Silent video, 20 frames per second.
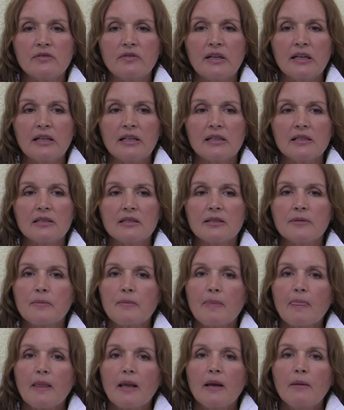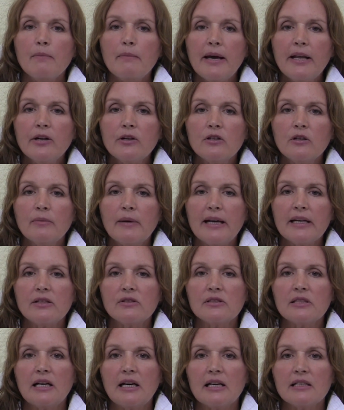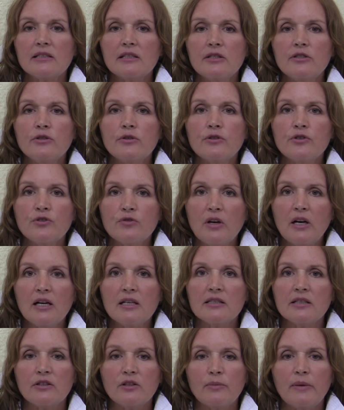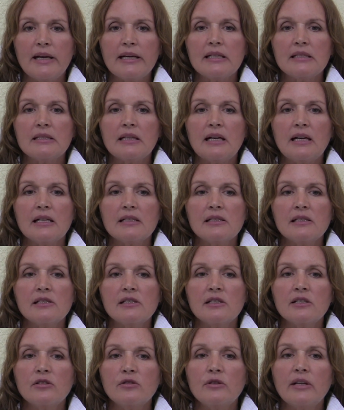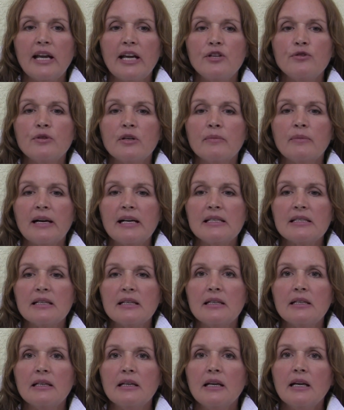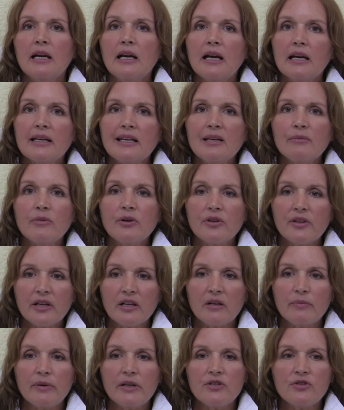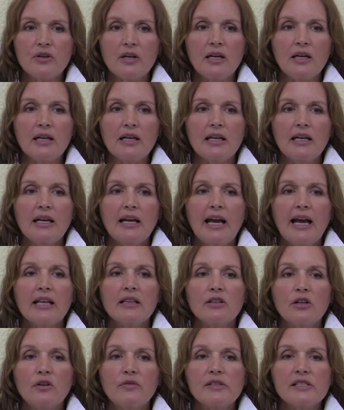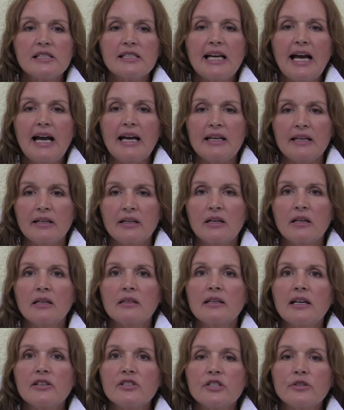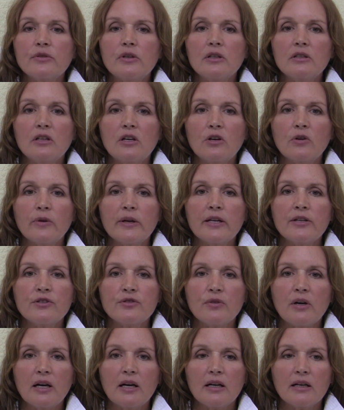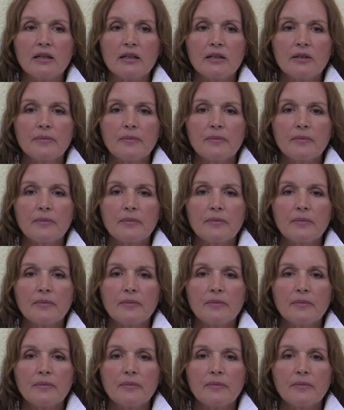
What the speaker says: fungus. Medical mycotoxins, or drugs that are mycotoxins, include adriamycin, a chemotherapy drug, and lovastatin, a cholesterol-lowering drug.